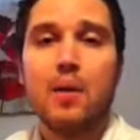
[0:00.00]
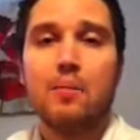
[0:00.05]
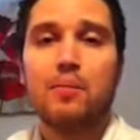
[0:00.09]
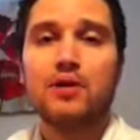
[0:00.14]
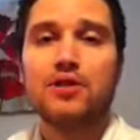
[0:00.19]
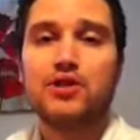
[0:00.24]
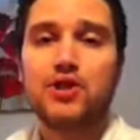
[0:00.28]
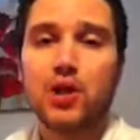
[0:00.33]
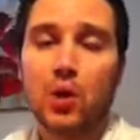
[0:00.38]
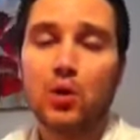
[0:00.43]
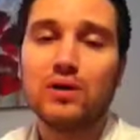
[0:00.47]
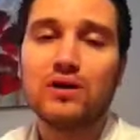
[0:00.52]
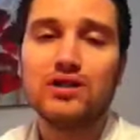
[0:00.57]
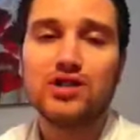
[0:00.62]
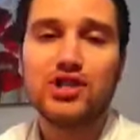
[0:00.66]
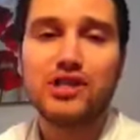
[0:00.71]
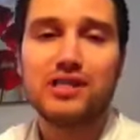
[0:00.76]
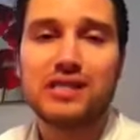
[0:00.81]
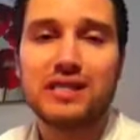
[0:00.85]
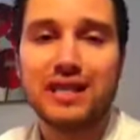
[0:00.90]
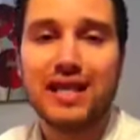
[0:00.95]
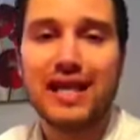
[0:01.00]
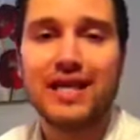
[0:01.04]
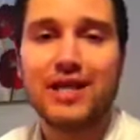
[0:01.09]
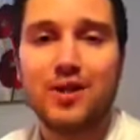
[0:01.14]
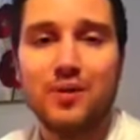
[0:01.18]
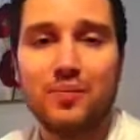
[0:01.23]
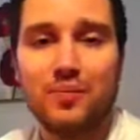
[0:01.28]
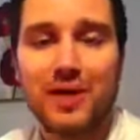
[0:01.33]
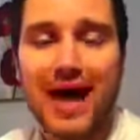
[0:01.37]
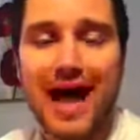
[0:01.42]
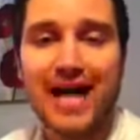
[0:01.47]
But don't just let
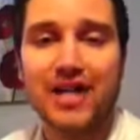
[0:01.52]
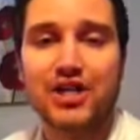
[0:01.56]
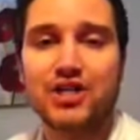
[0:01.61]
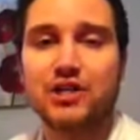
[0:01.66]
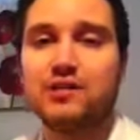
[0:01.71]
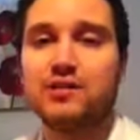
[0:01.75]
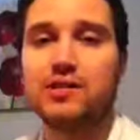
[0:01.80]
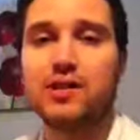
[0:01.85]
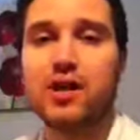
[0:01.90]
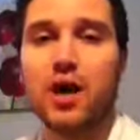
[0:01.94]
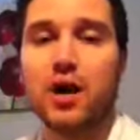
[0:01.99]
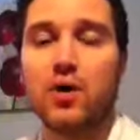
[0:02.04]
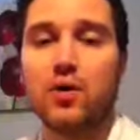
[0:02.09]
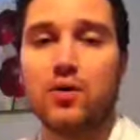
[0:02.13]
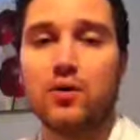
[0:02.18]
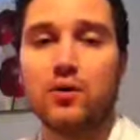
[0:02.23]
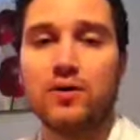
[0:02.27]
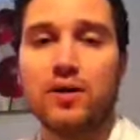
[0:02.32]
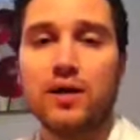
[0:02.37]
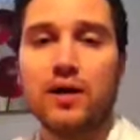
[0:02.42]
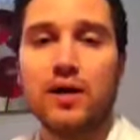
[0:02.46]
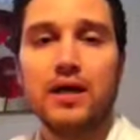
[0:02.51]
your passions go.